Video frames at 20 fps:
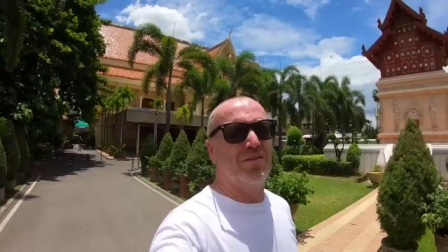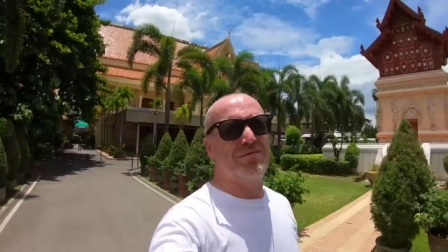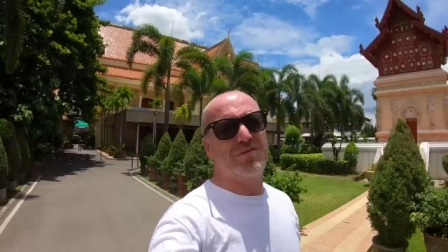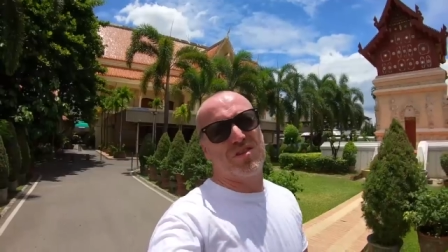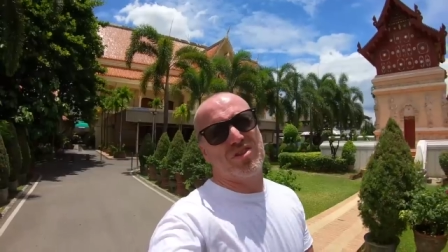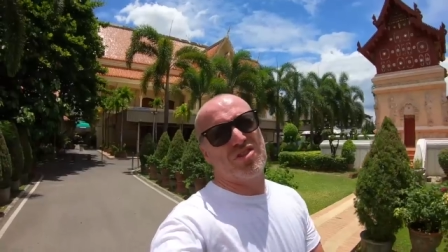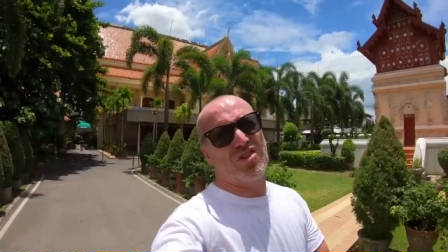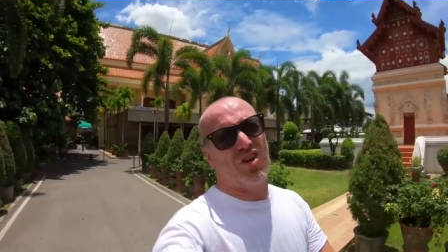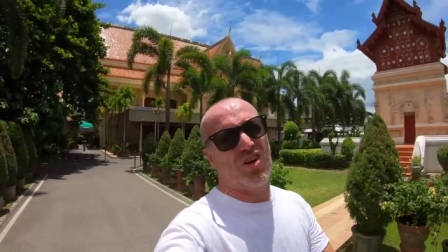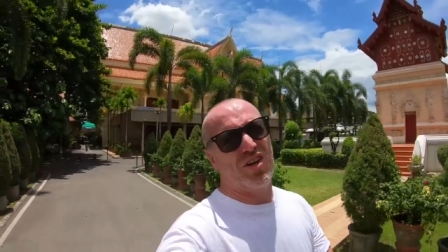I've
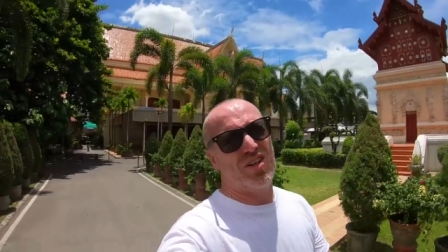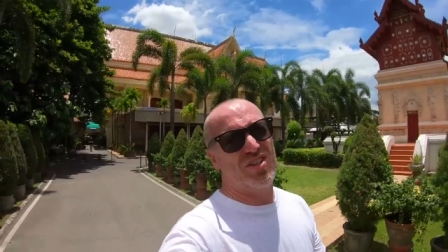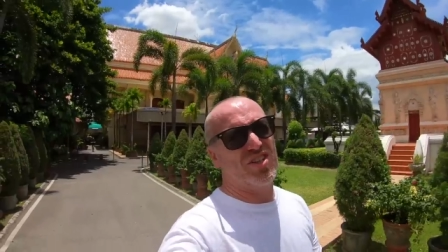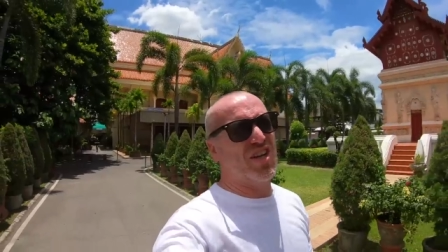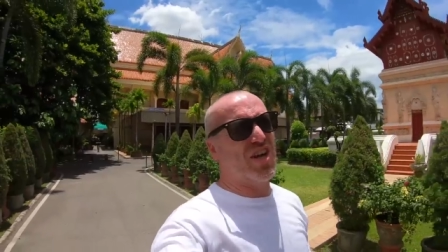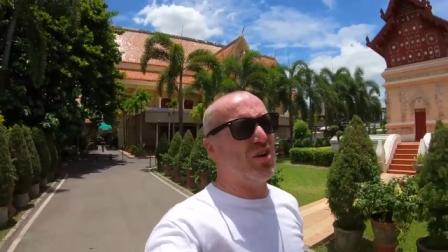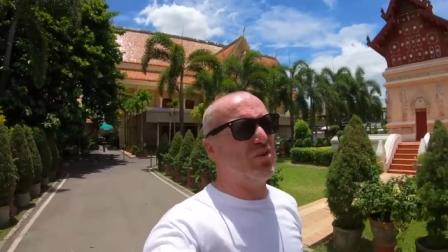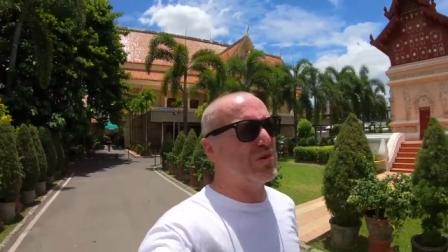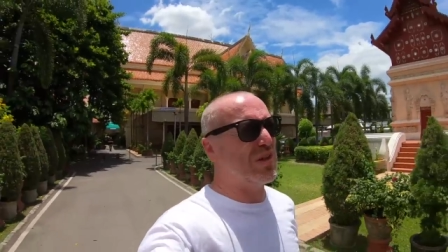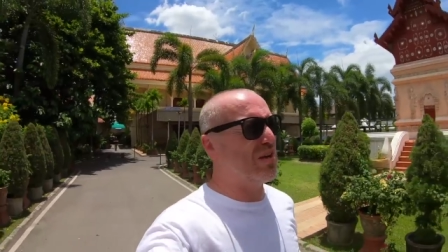decided
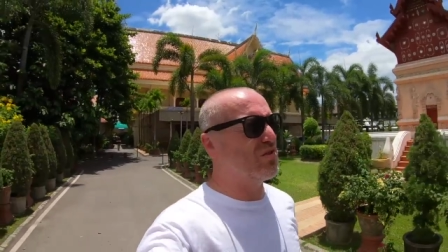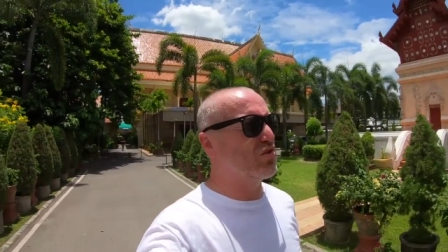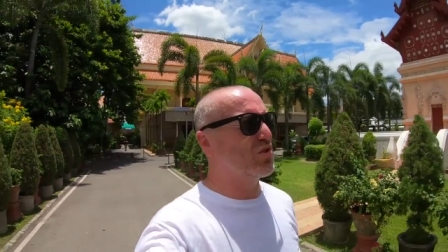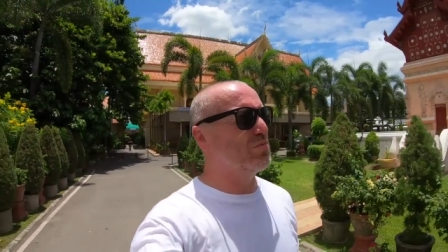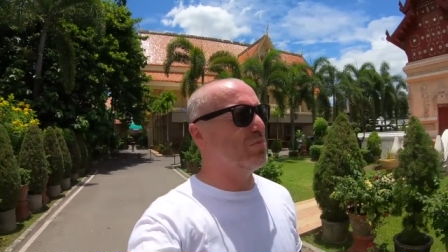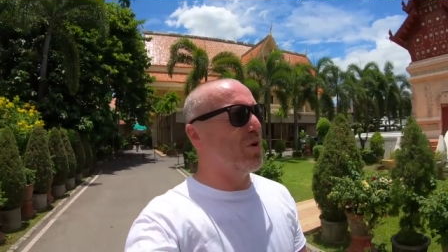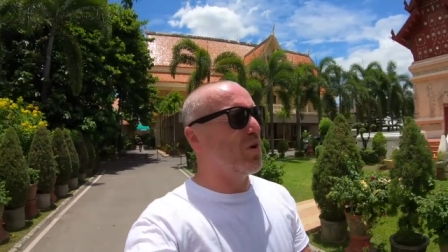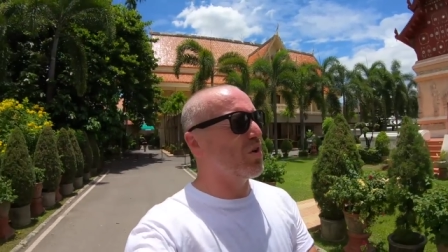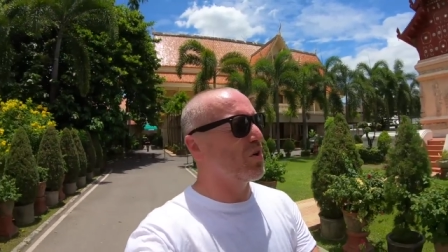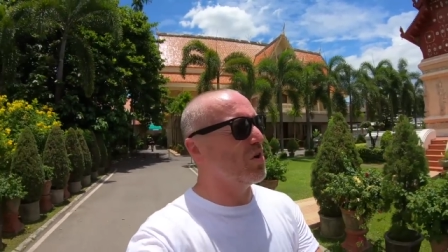to go down
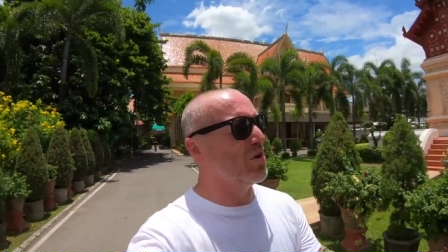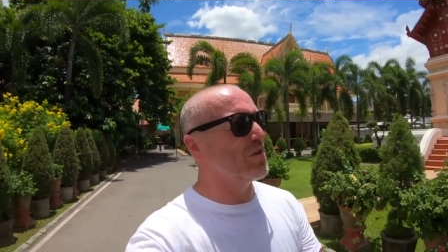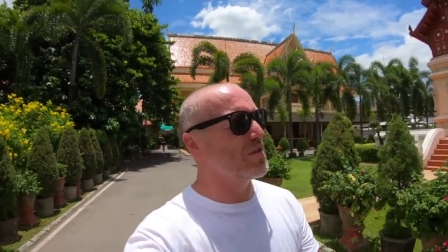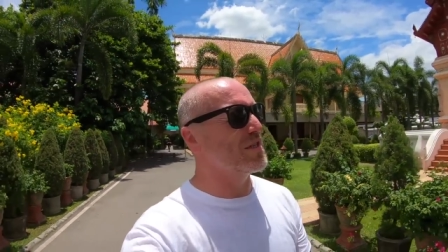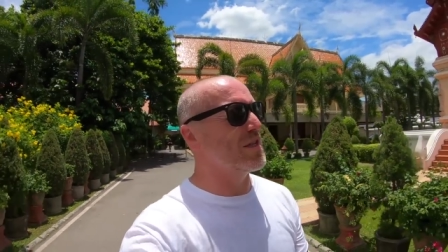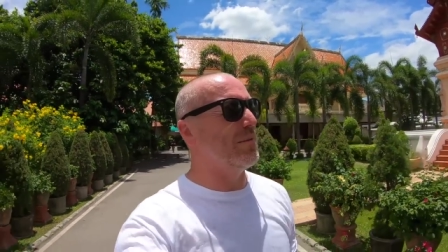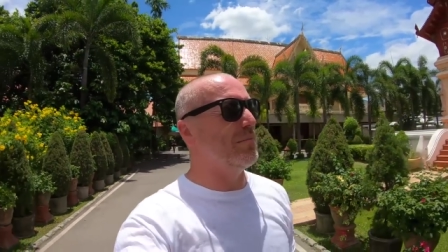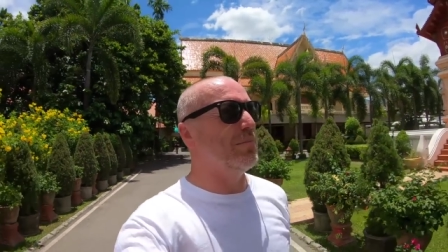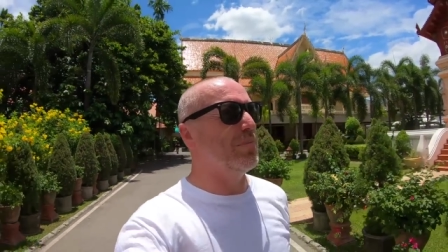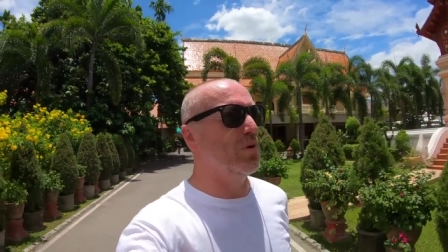to Moncon
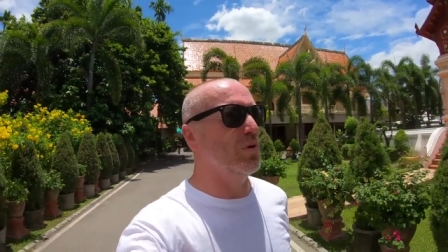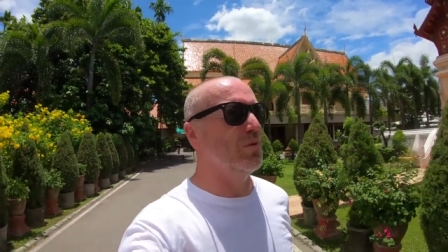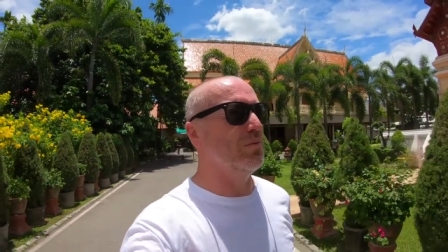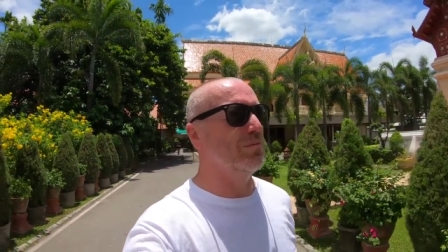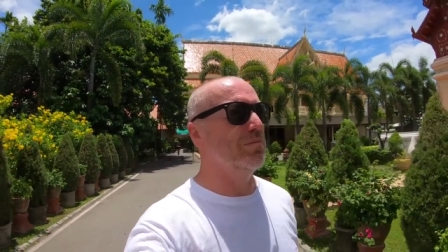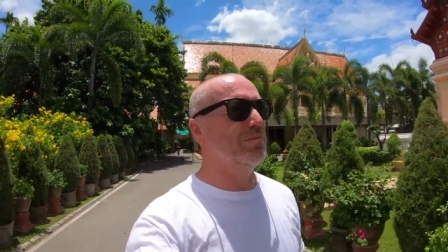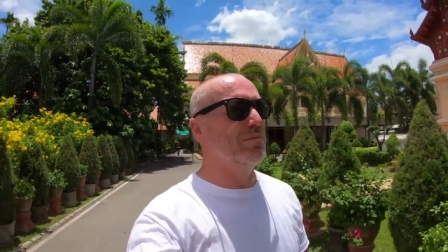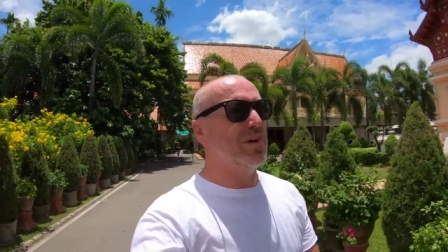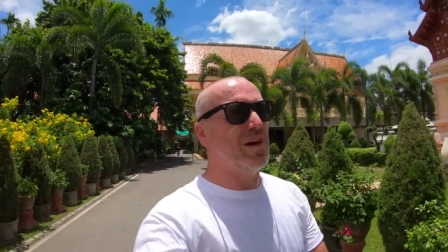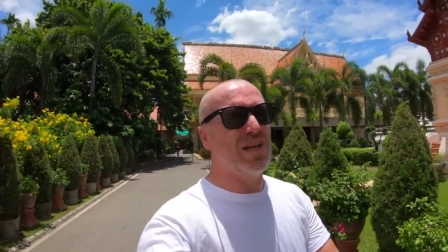Temple
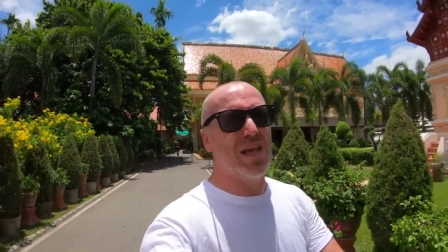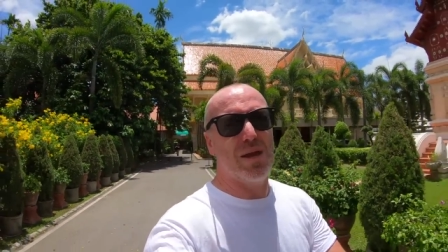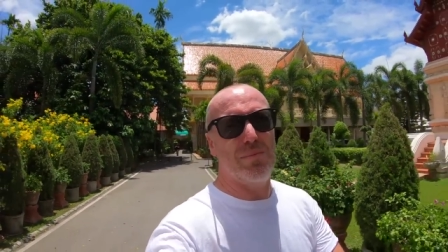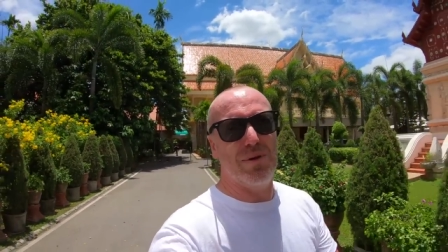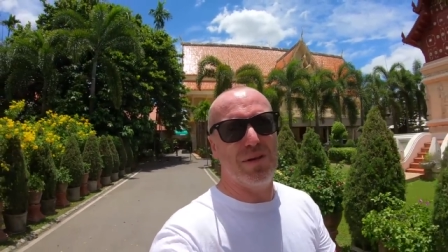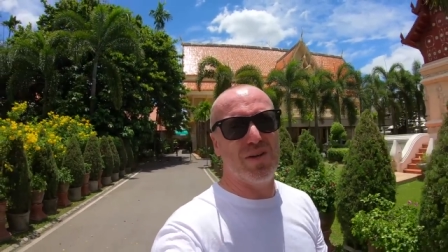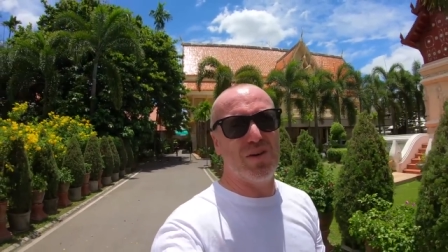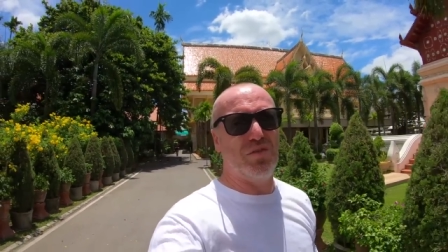and get me